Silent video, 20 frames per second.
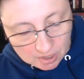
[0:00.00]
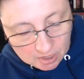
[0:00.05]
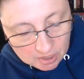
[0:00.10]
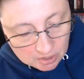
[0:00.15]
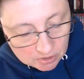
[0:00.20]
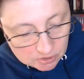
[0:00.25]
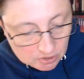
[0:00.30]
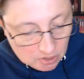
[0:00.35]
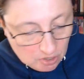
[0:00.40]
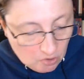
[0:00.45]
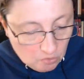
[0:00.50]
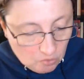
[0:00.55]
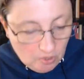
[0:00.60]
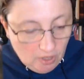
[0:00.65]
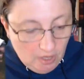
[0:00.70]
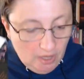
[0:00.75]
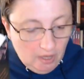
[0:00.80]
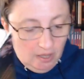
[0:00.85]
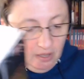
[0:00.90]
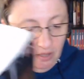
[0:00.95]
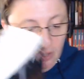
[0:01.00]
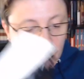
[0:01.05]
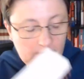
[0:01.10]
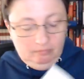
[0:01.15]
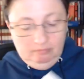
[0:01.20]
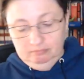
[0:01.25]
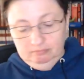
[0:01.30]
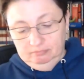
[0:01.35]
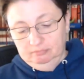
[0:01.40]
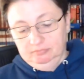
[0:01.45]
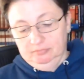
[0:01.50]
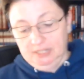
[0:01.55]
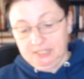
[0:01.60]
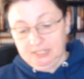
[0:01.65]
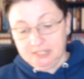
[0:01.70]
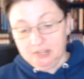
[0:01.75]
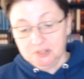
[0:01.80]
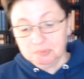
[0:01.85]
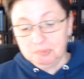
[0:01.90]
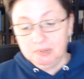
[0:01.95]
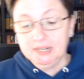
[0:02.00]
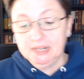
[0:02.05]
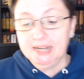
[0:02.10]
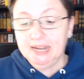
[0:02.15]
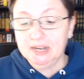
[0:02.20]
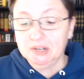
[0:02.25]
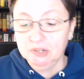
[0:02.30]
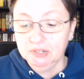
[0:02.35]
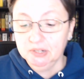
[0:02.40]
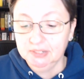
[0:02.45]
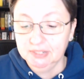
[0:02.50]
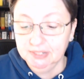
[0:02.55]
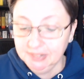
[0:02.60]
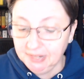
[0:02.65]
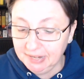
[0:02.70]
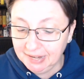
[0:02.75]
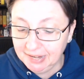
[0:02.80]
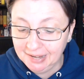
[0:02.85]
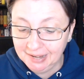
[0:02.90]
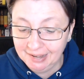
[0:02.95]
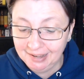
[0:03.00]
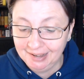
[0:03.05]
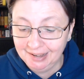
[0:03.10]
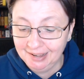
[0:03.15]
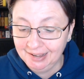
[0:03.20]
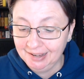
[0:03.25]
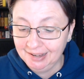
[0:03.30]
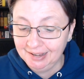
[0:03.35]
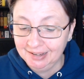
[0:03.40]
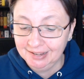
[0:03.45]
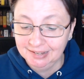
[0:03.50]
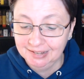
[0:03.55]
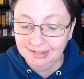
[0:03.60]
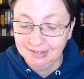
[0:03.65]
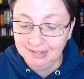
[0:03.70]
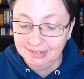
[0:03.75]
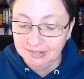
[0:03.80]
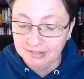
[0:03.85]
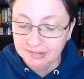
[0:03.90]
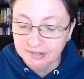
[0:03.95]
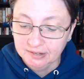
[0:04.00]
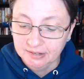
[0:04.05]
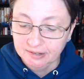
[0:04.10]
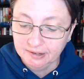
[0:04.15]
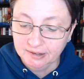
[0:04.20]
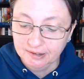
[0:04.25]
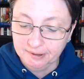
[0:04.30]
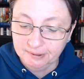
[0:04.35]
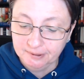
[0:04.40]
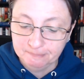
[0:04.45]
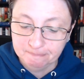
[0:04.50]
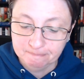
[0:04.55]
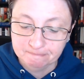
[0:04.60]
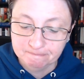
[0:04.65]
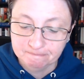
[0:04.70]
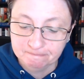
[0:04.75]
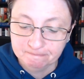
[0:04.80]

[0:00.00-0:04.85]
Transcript: So, uh, that sounds pretty dang good, doesn't it? Um,